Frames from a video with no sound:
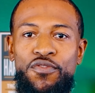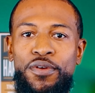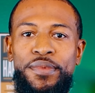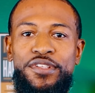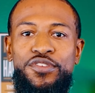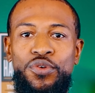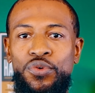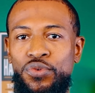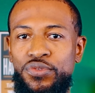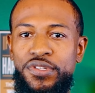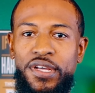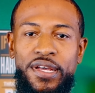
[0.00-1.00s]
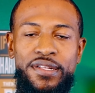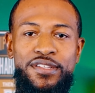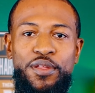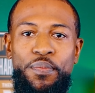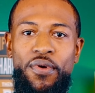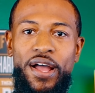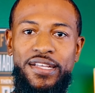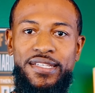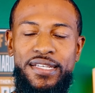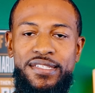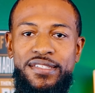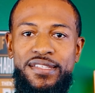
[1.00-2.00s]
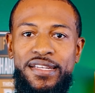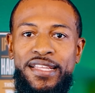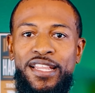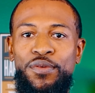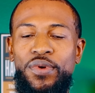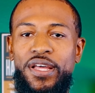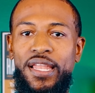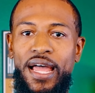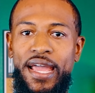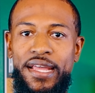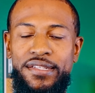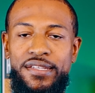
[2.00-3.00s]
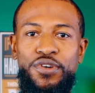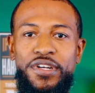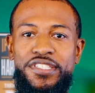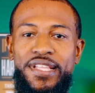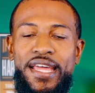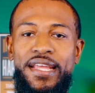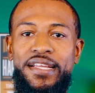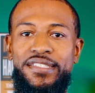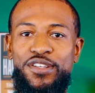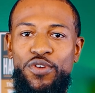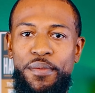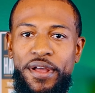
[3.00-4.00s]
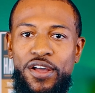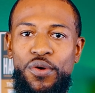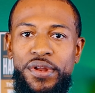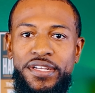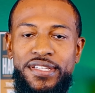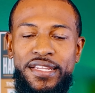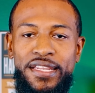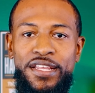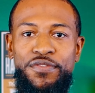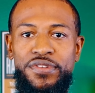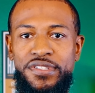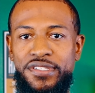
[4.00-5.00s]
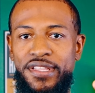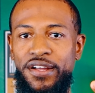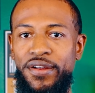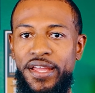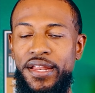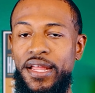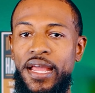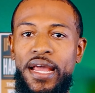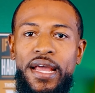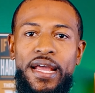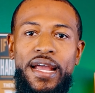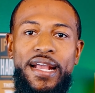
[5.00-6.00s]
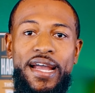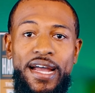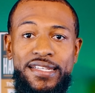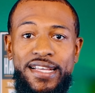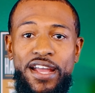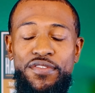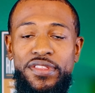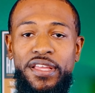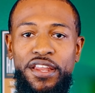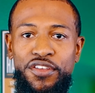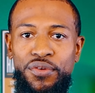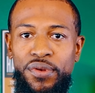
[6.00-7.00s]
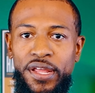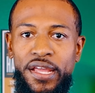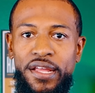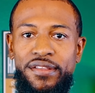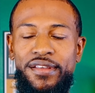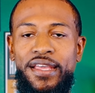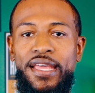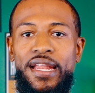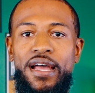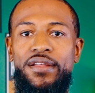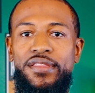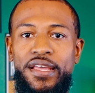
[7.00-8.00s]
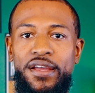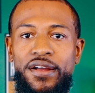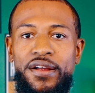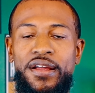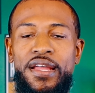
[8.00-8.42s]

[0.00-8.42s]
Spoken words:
From the tools to the processes to dealing with clients to understanding ceramic coatings and the differences therein, guys, everything that you need to get out there